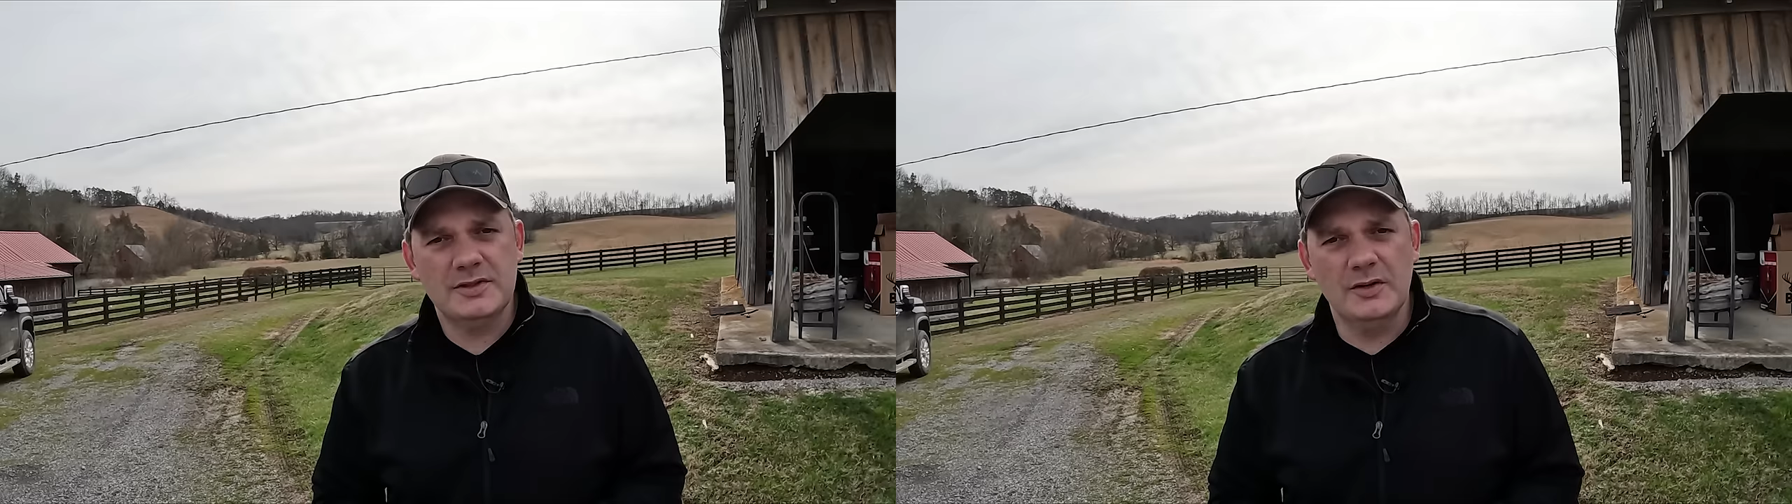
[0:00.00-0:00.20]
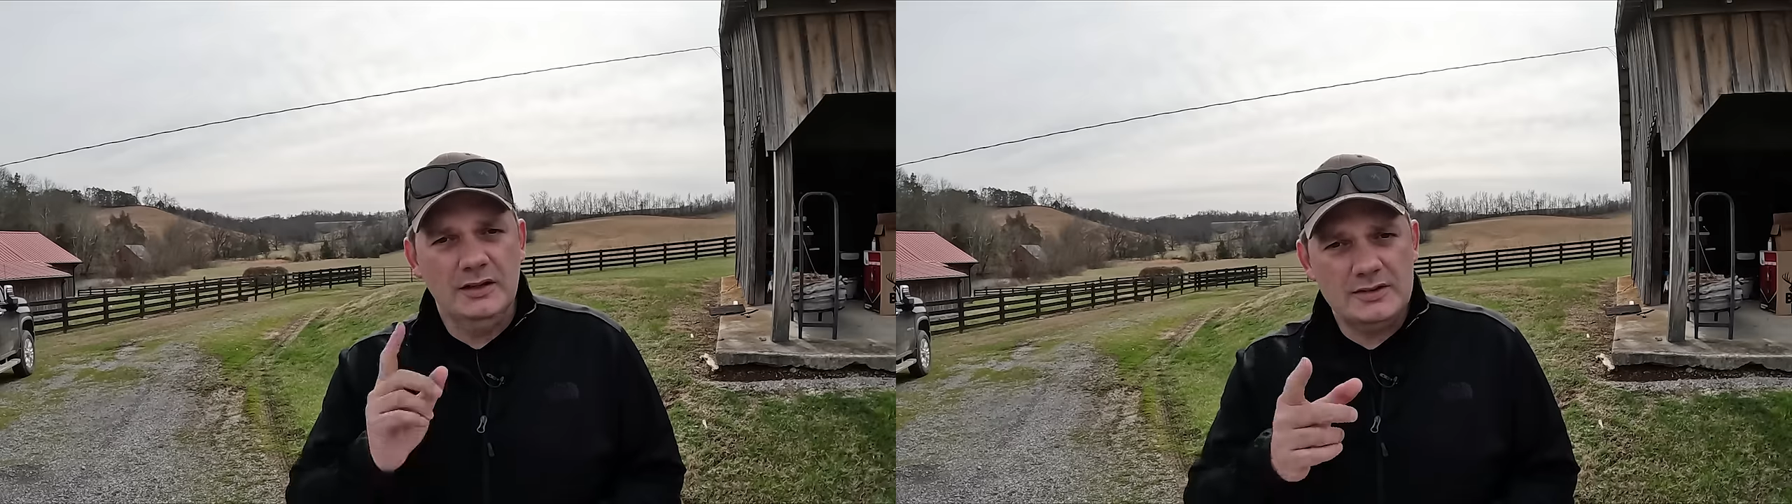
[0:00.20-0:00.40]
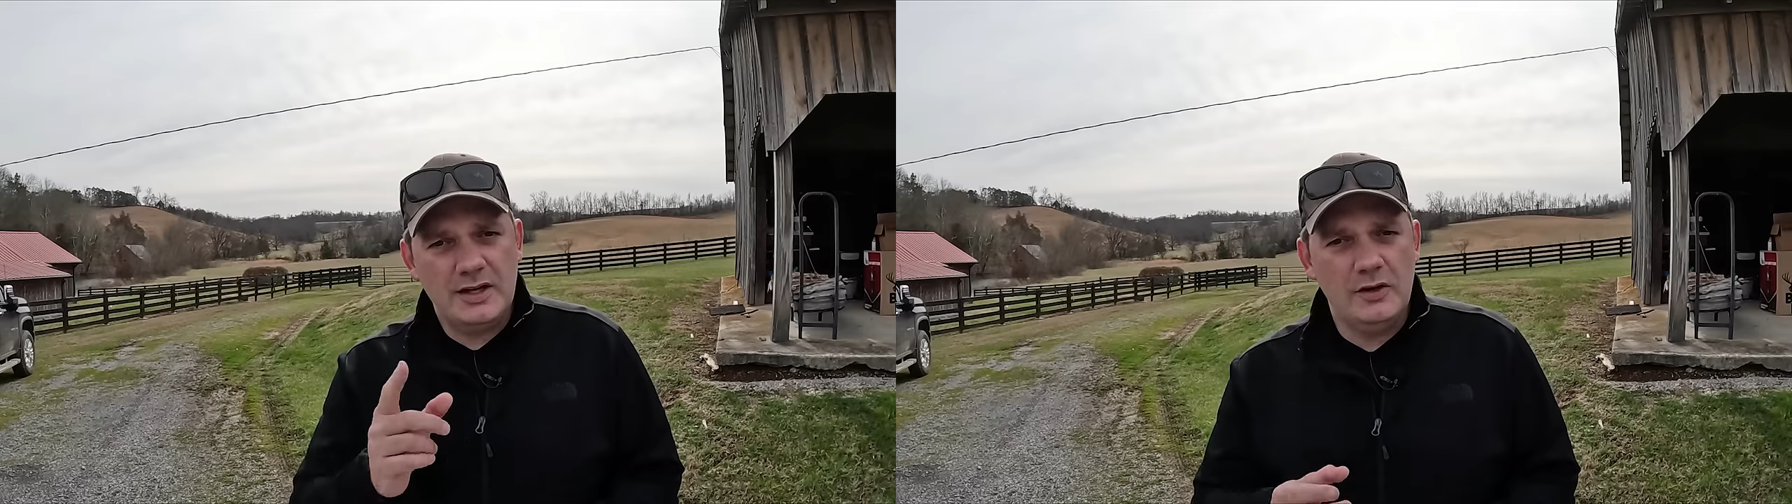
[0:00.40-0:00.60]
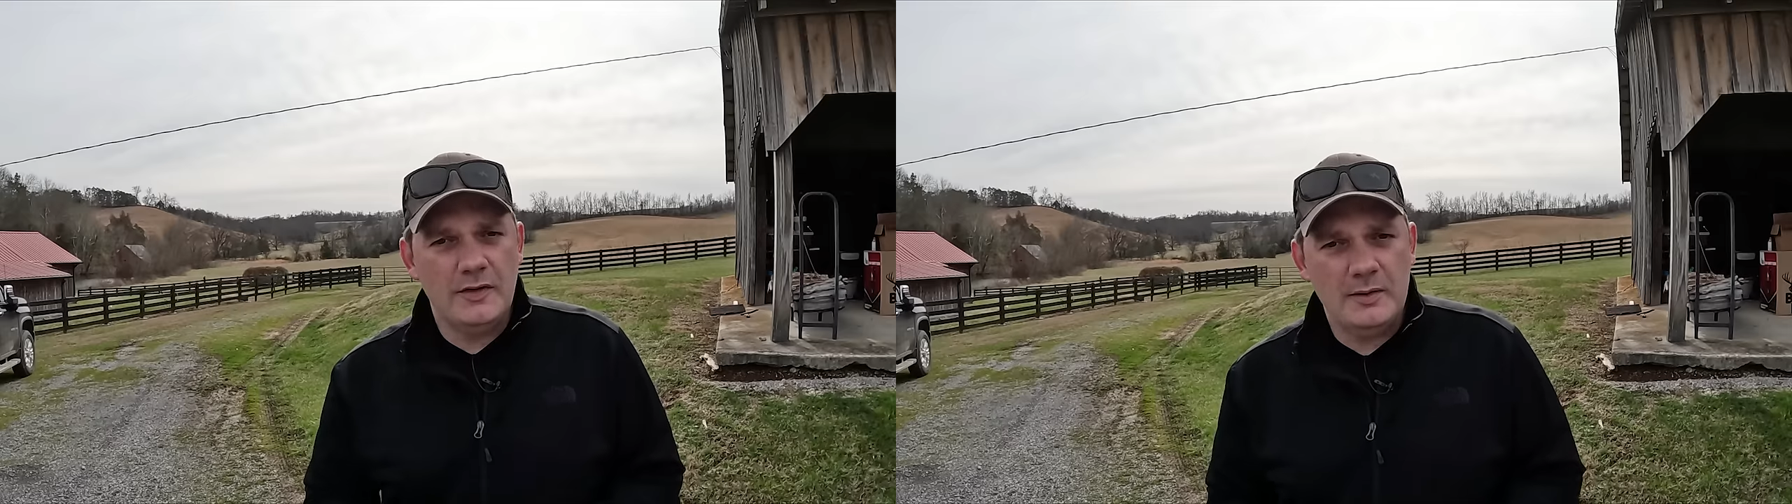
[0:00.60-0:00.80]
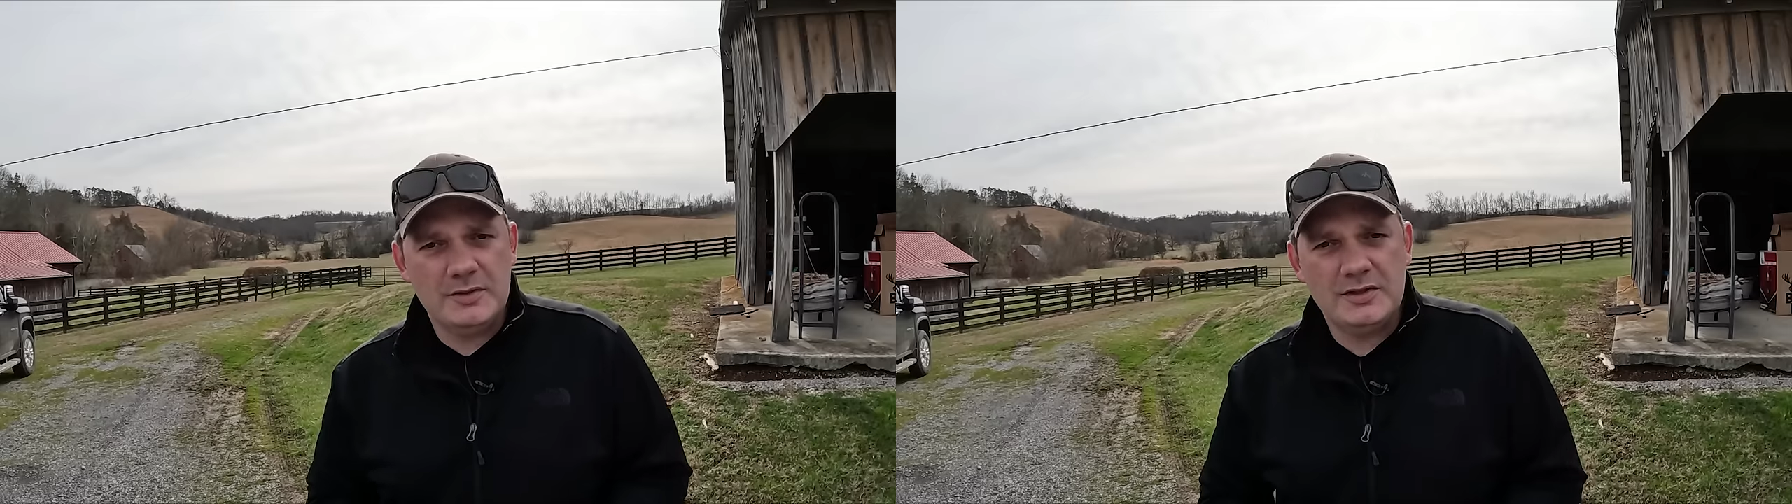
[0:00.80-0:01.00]
So let's get over
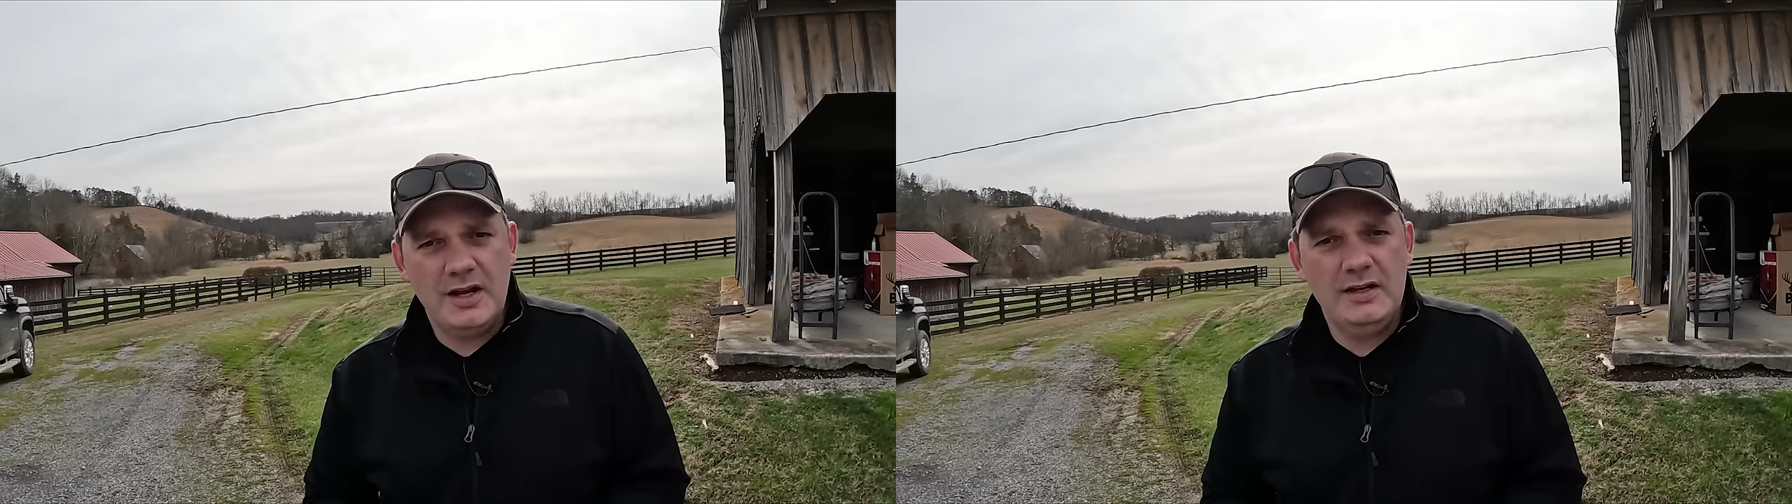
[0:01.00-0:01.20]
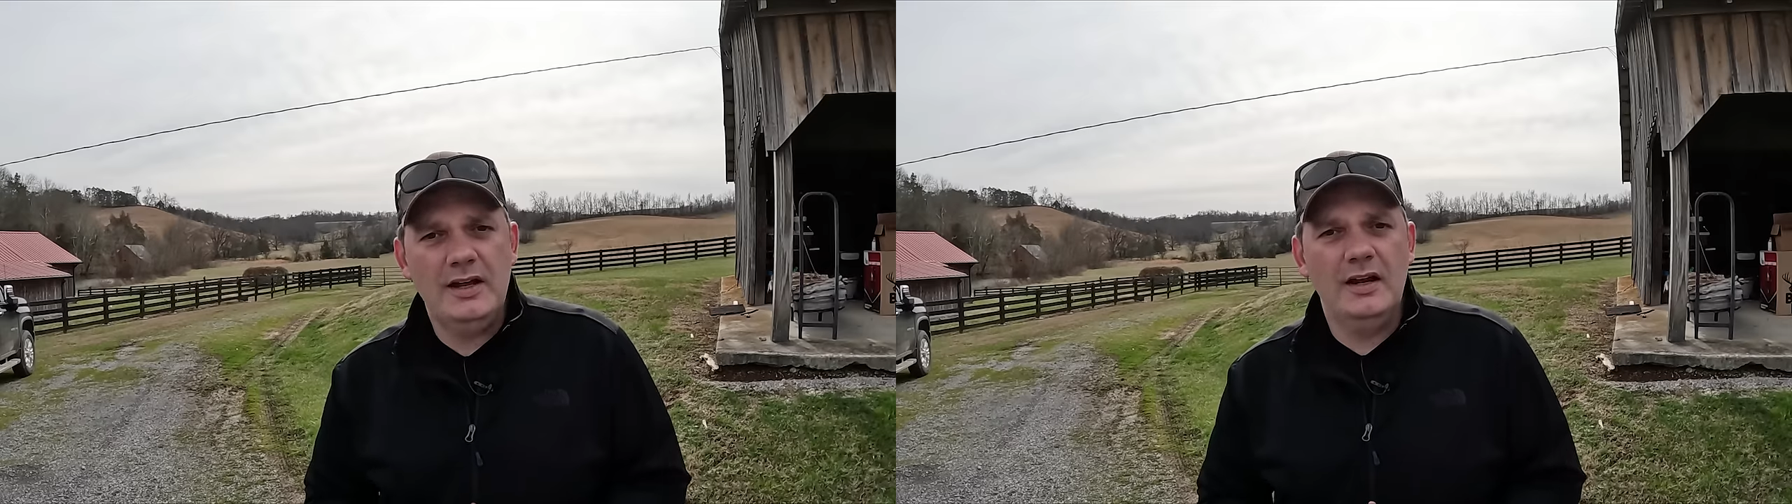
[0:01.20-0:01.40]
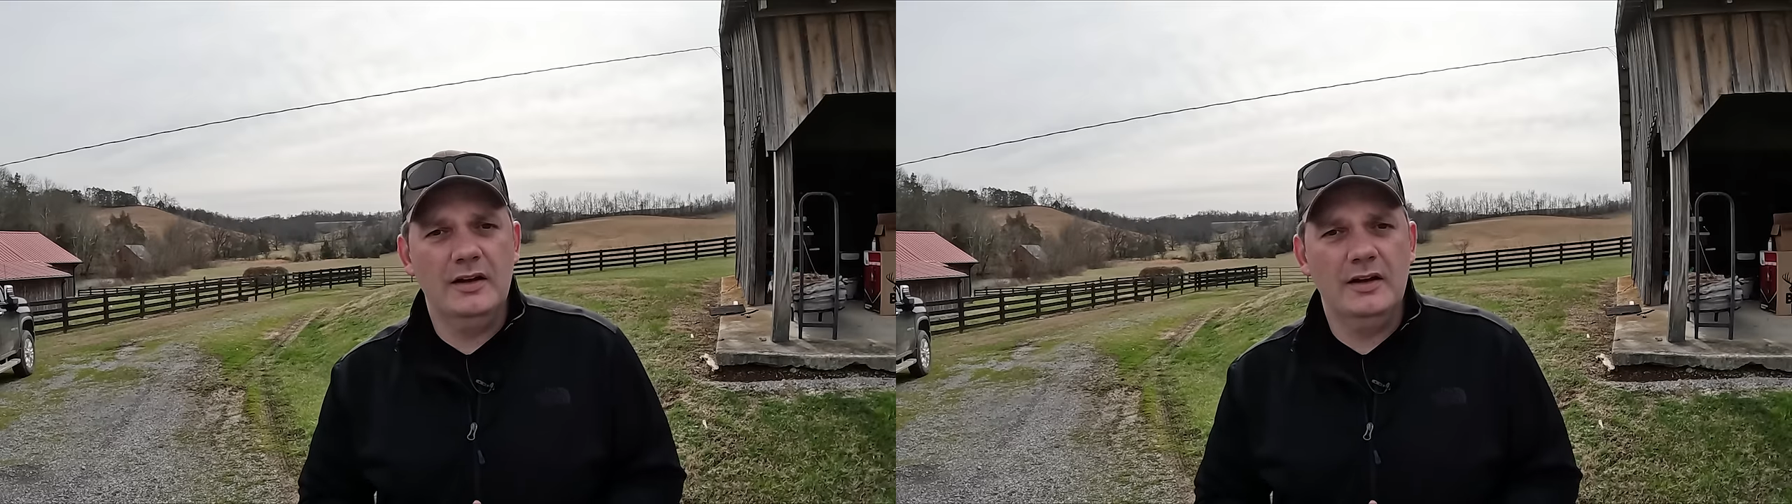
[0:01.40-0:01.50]
that machine and I'm